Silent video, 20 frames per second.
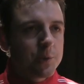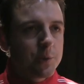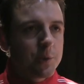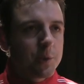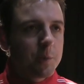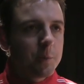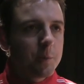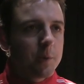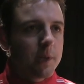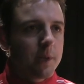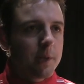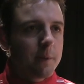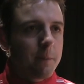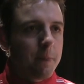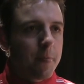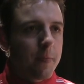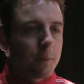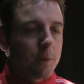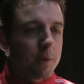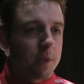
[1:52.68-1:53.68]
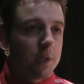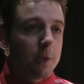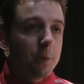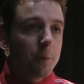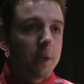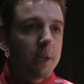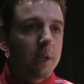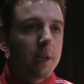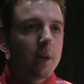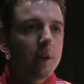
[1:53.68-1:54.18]
sure that we're within the
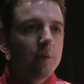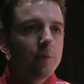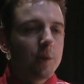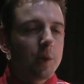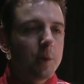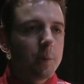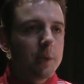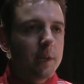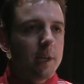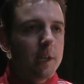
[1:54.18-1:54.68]
window of where we